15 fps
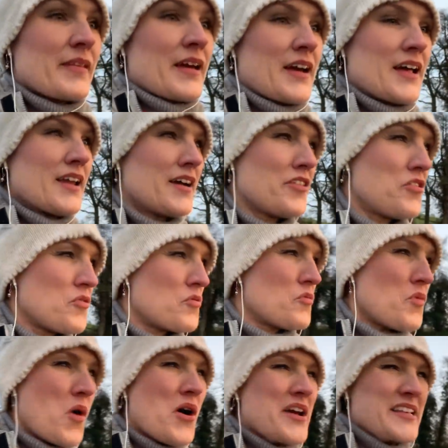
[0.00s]
And I thought,
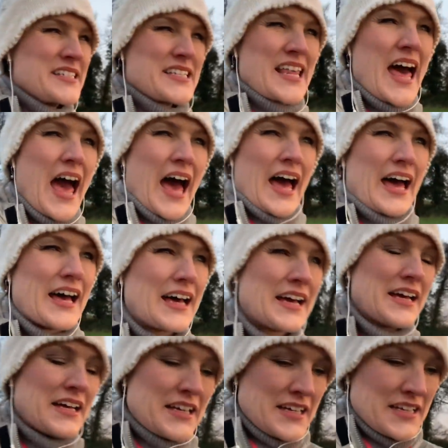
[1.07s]
what is that?
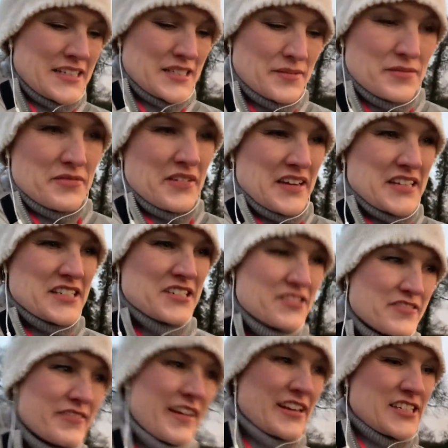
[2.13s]
Something really
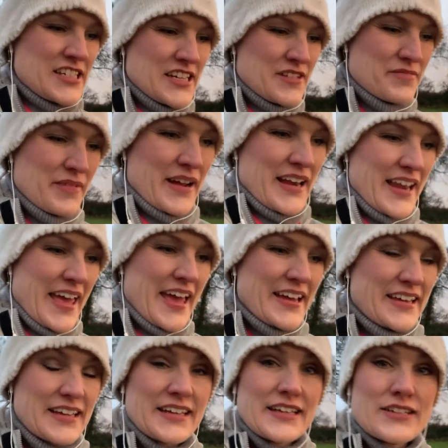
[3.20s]
scratchy on my leg
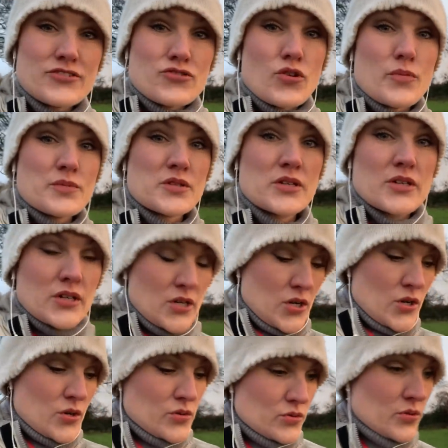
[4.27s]
and it had dropped
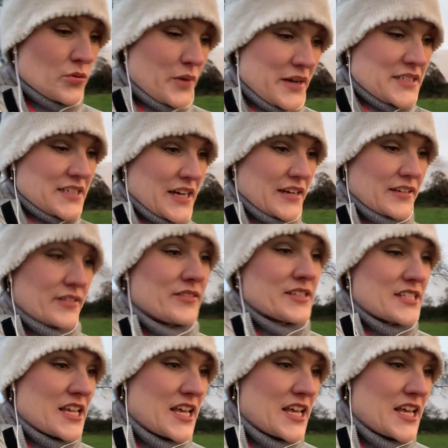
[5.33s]
all the way down. It was